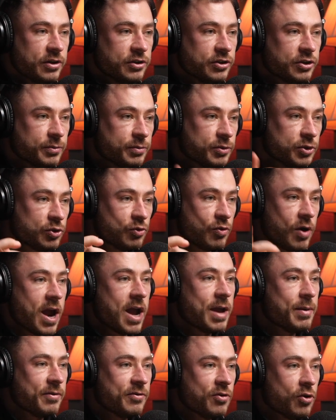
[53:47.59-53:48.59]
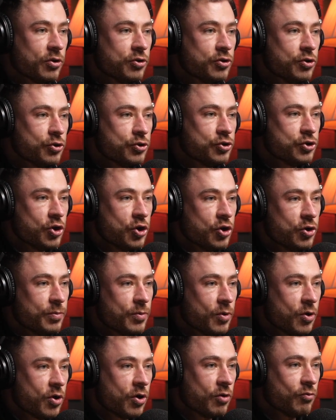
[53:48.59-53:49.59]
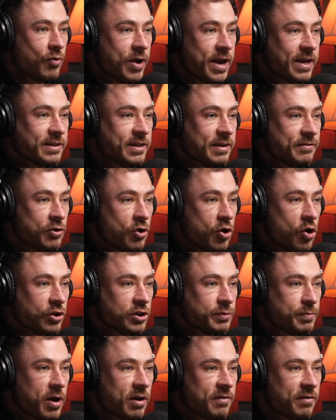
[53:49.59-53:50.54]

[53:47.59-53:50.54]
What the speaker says: subscribe if you're on YouTube, or rate if you're on Spotify.